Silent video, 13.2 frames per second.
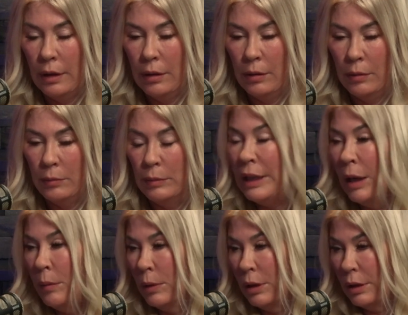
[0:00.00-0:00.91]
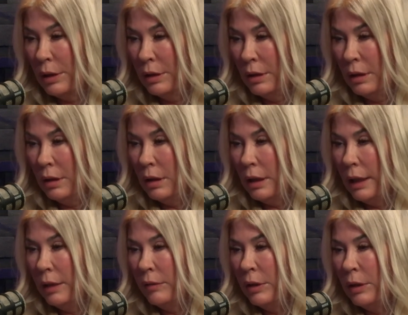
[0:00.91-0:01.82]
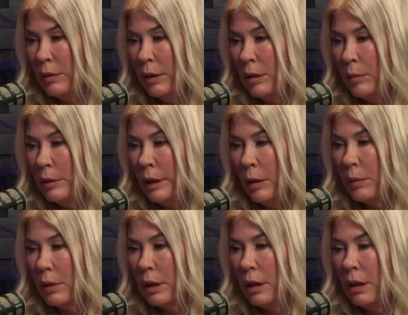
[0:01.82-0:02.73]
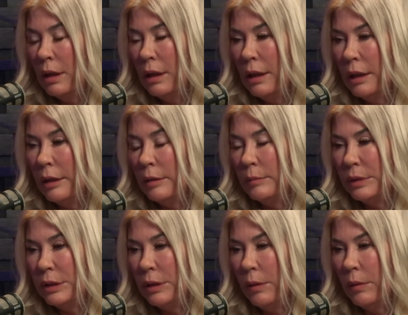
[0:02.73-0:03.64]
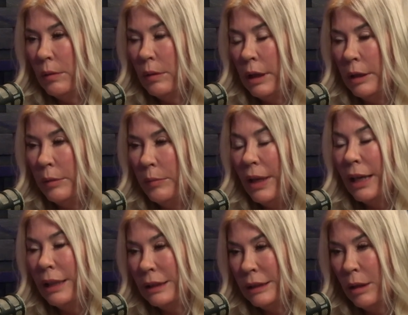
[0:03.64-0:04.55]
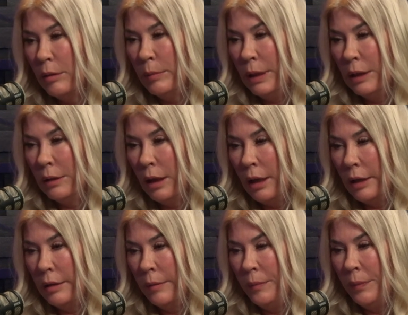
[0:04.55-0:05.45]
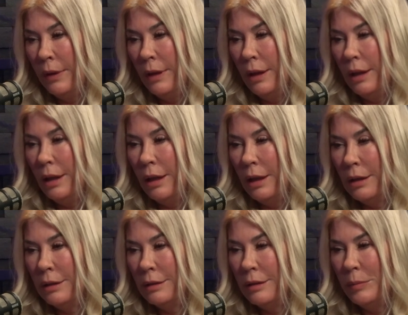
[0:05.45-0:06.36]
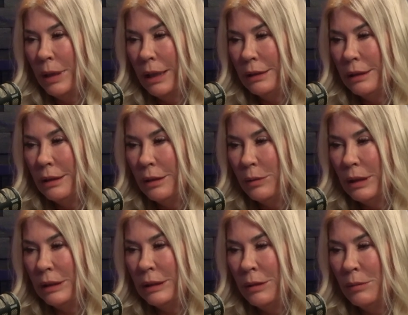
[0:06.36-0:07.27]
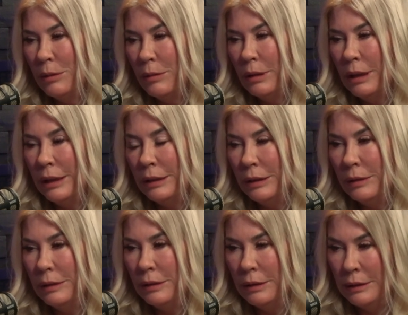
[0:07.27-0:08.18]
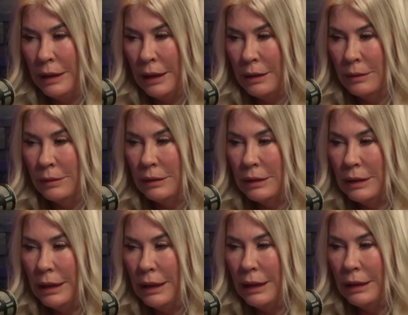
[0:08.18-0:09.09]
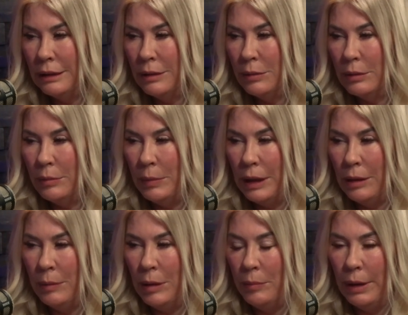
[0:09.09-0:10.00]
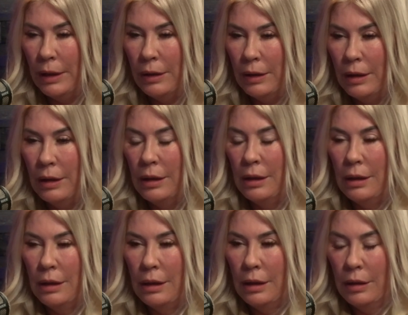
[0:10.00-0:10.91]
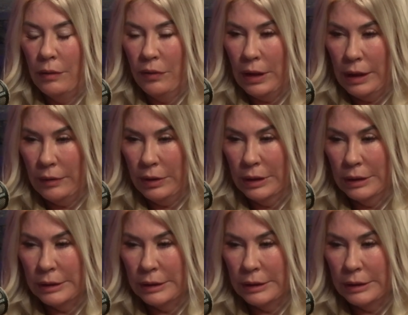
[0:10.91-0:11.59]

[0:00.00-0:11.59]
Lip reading: network. I have an incredible network. So that has helped me a lot. And back to the question, what would I do now, today, that would make me better in 5 years?